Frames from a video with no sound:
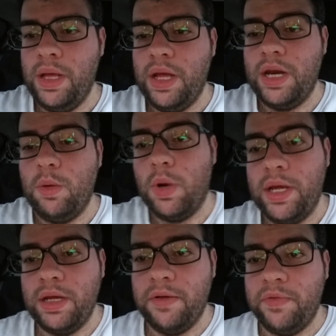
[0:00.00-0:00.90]

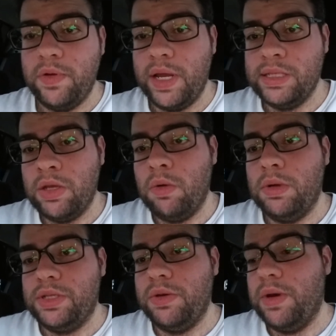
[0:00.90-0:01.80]
Anyway, a few days ago, I
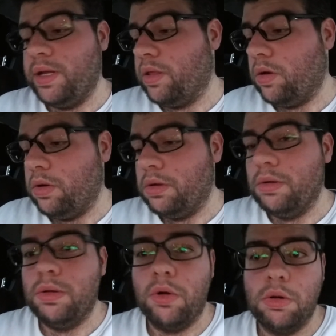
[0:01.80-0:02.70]
went to a little
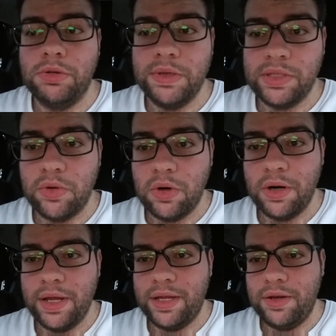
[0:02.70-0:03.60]
grocery
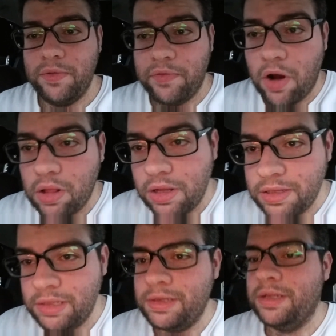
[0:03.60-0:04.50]
store in
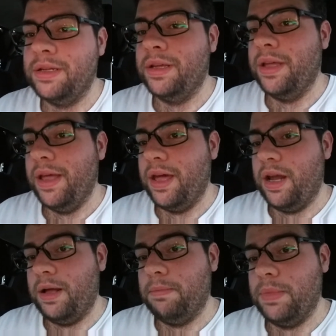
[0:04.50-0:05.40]
Eufaula,
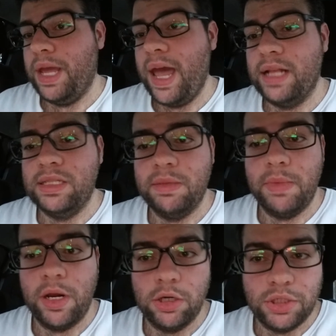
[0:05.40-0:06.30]
and they had
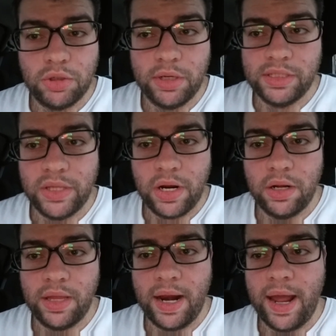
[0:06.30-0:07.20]
some energy drinks
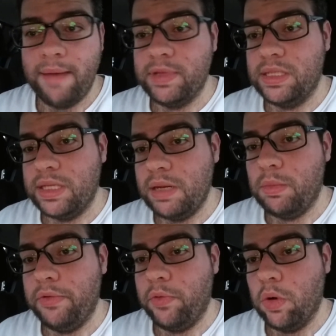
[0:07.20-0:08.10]
there that I haven't seen
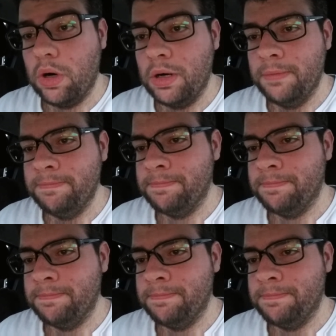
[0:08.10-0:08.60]
before.